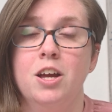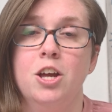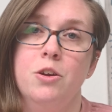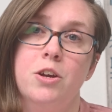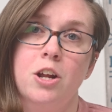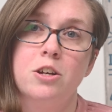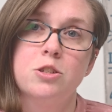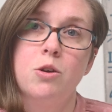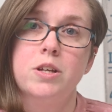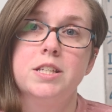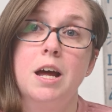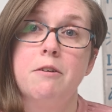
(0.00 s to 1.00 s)
You can also
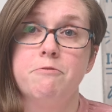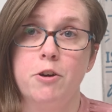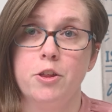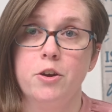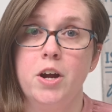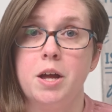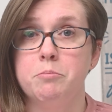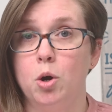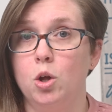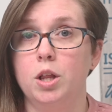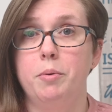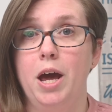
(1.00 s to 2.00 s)
go a step further and
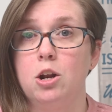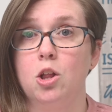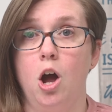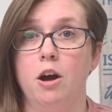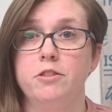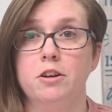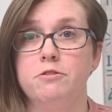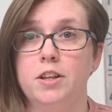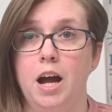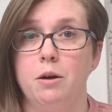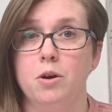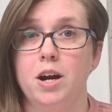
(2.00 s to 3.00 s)
pull a petal off the
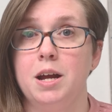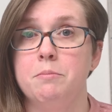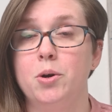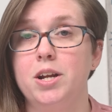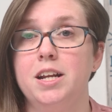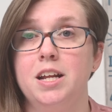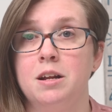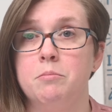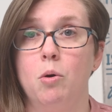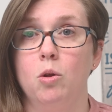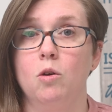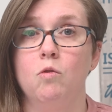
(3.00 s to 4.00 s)
flower and put it in a
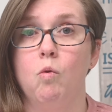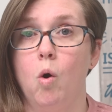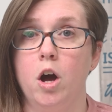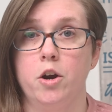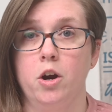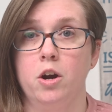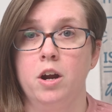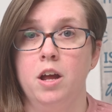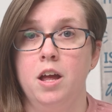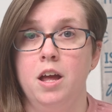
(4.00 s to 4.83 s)
bowl of water.